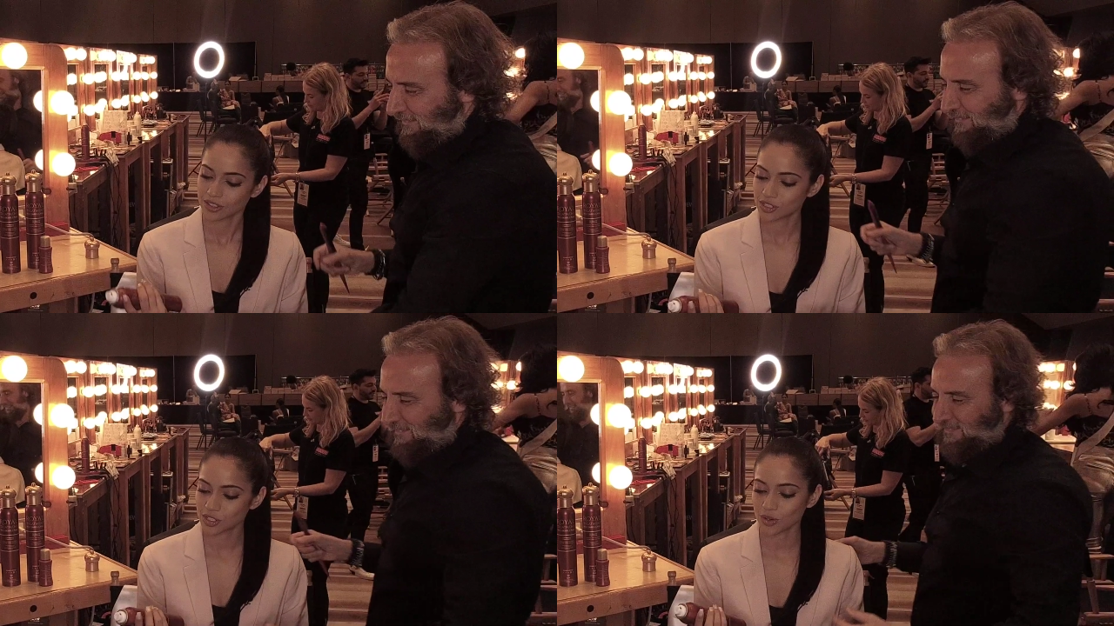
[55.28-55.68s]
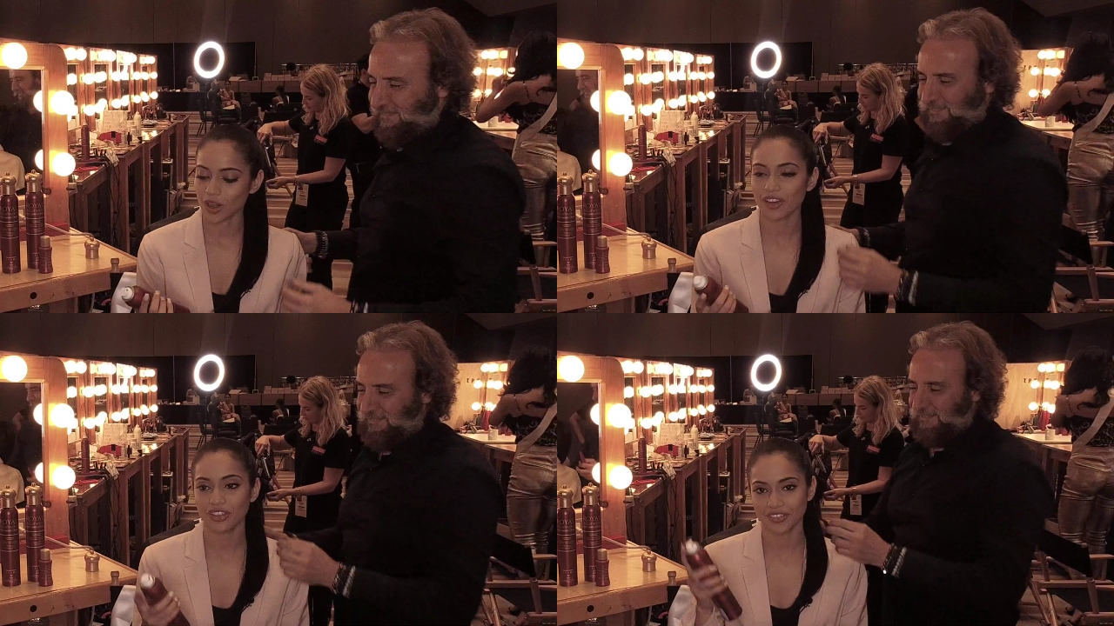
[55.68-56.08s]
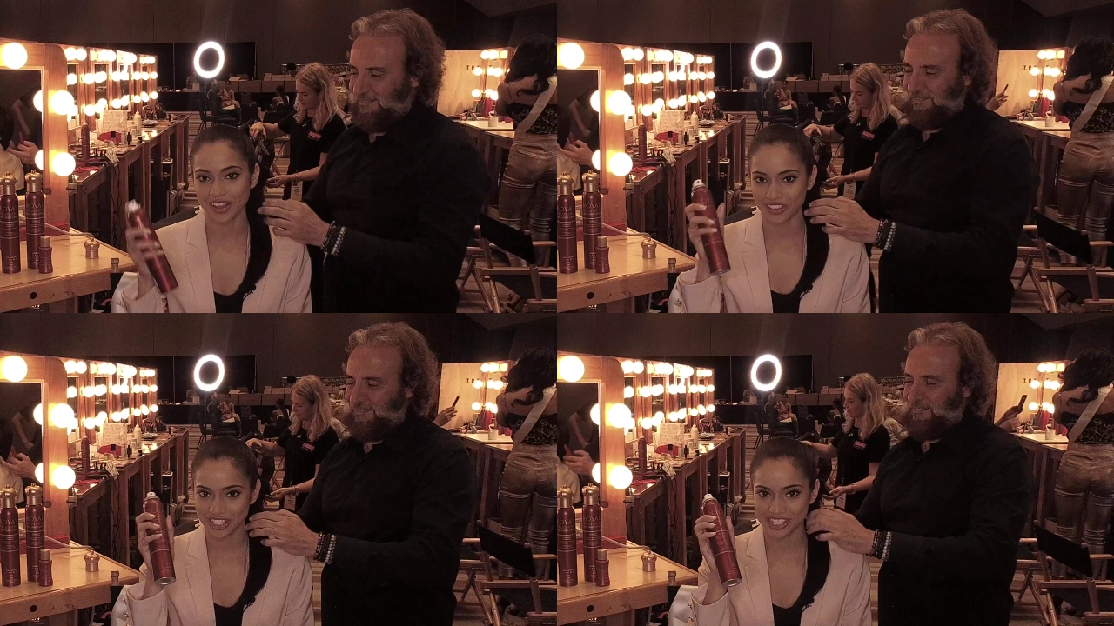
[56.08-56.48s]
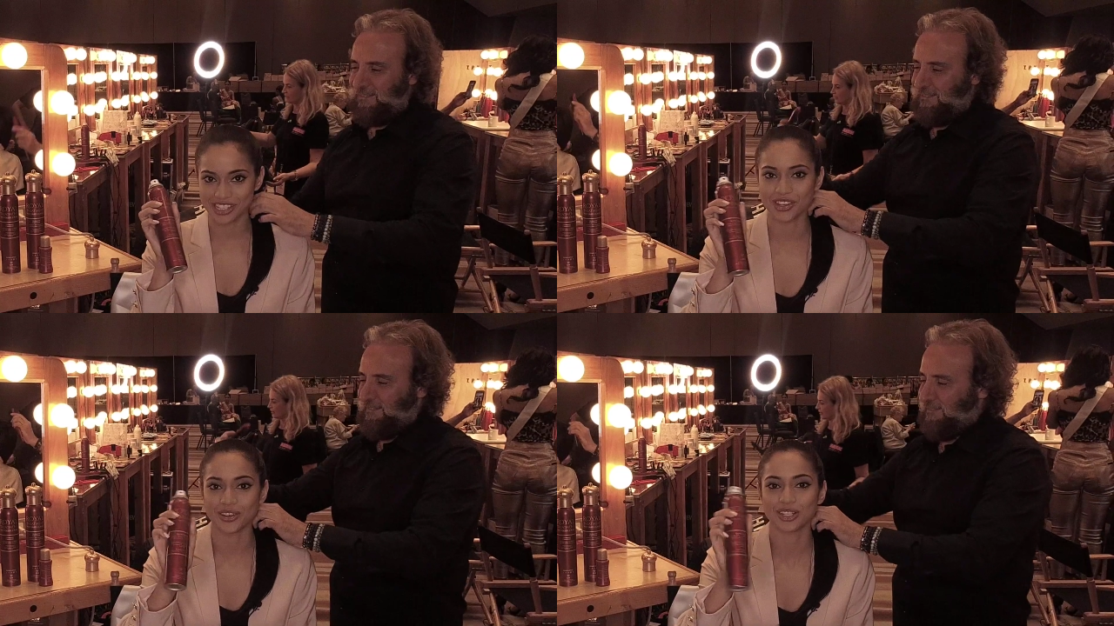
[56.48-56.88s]
Speaker 1: So I think that this
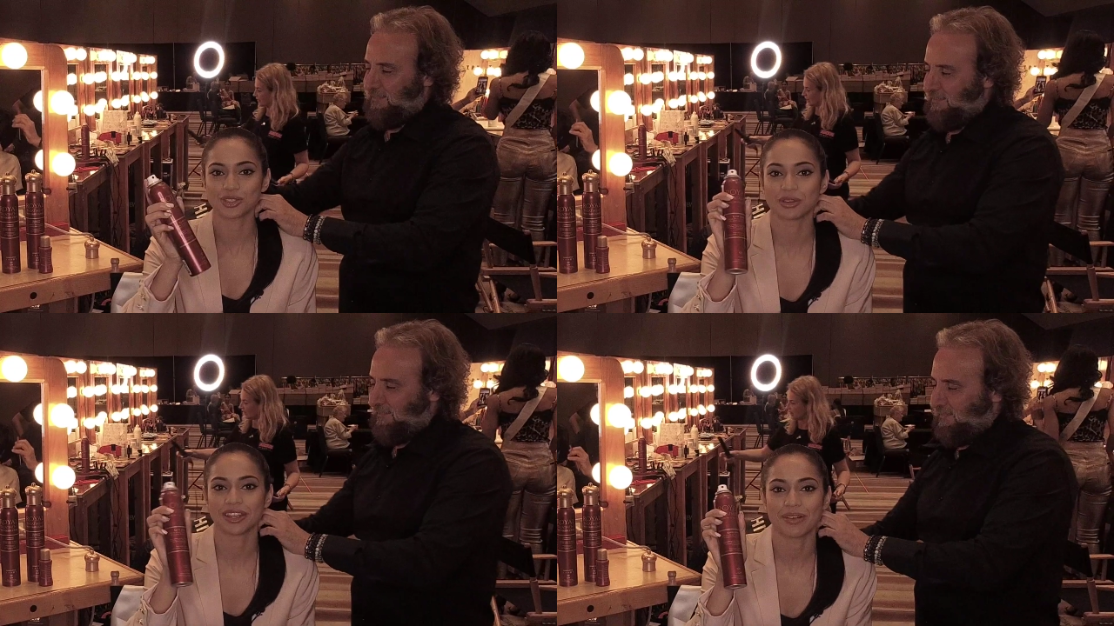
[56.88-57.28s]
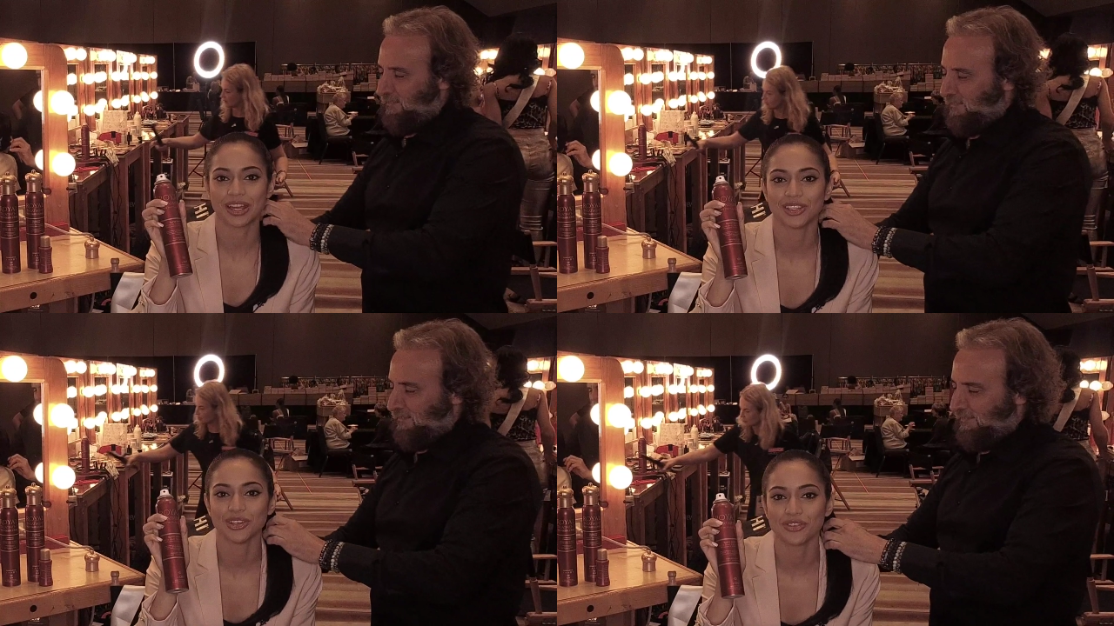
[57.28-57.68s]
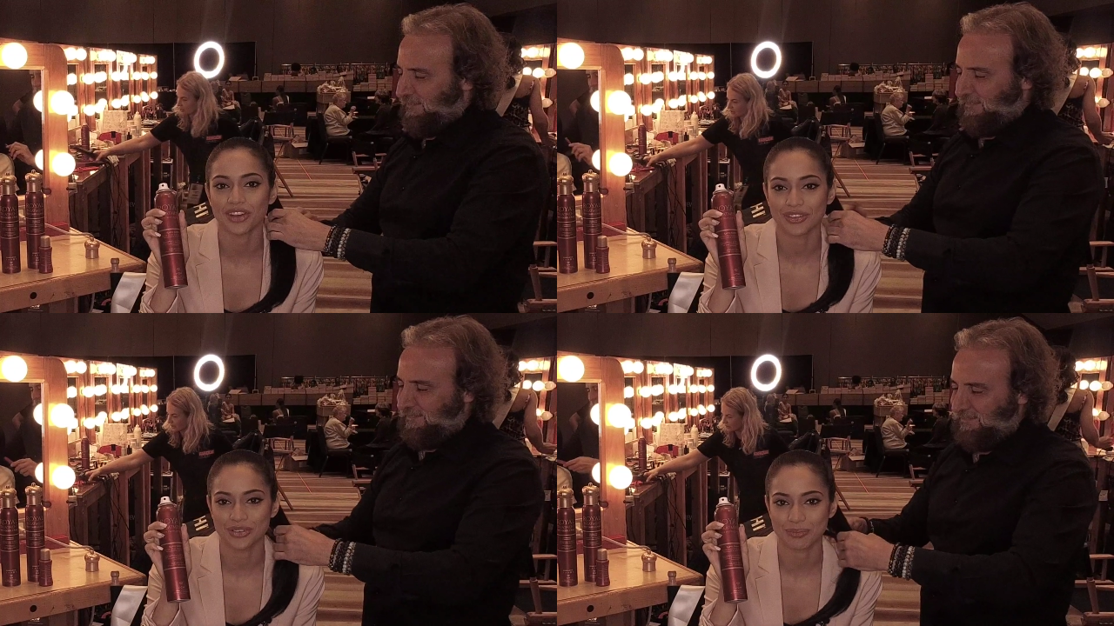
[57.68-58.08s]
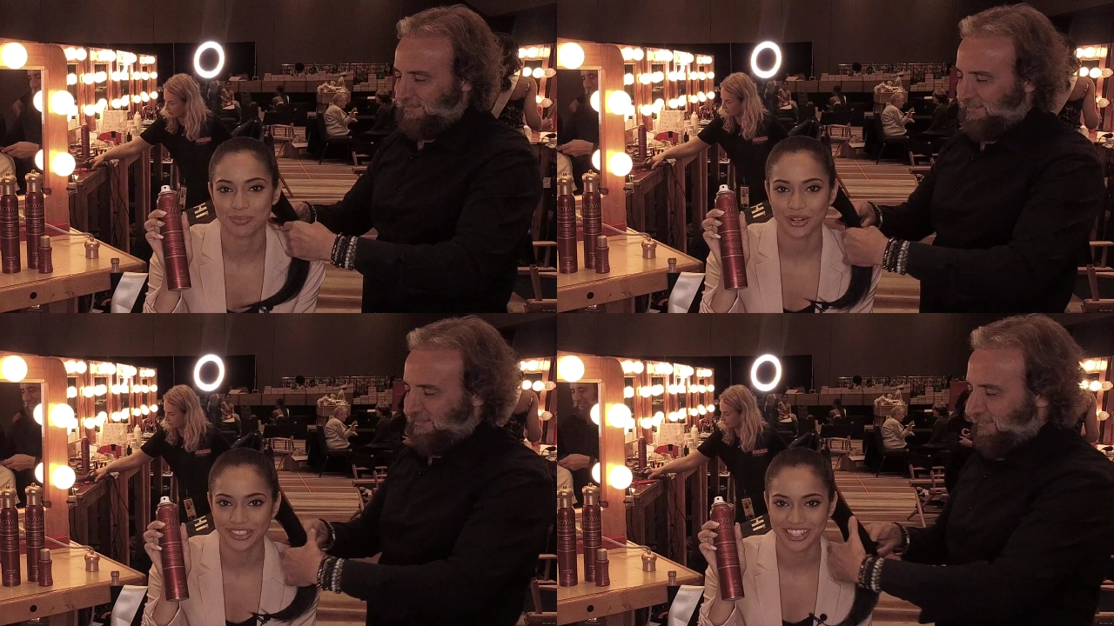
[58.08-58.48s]
is going to be my new favorite
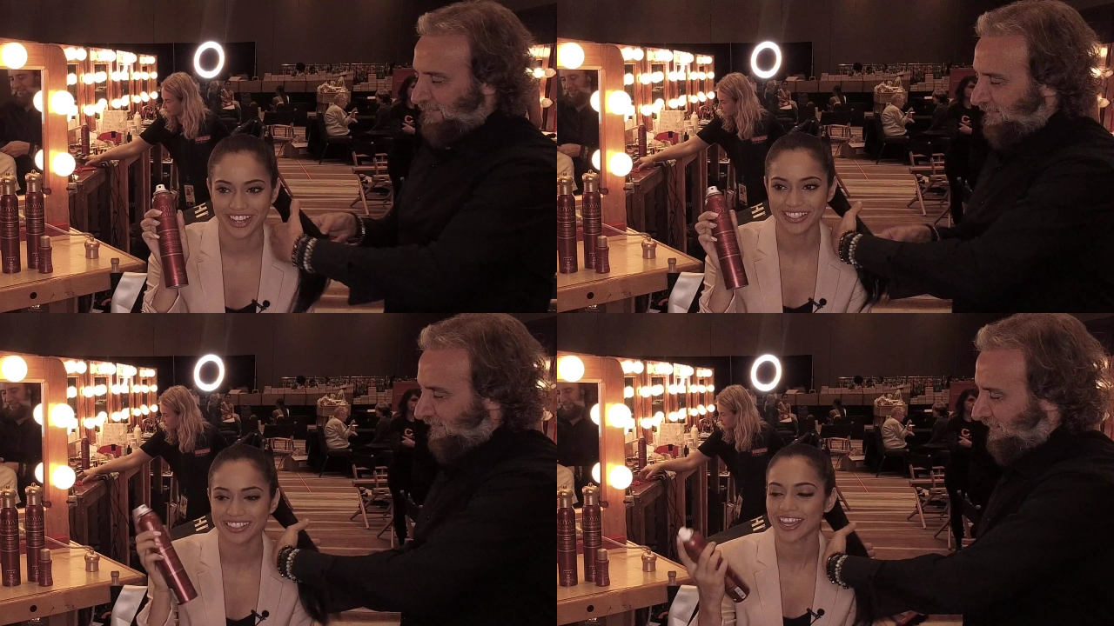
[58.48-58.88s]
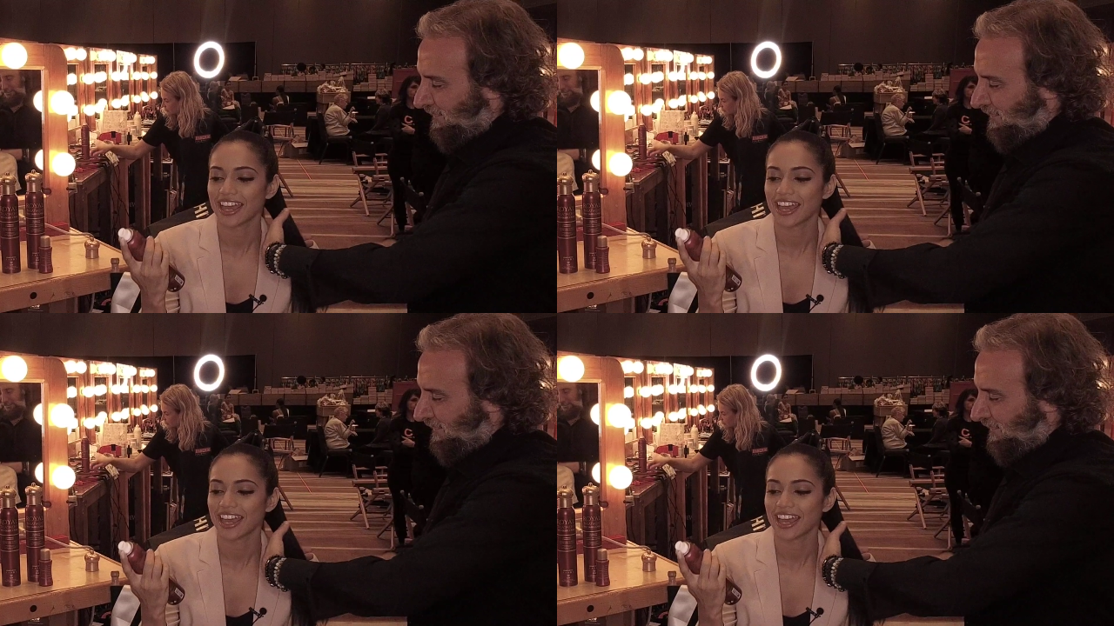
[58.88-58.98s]
product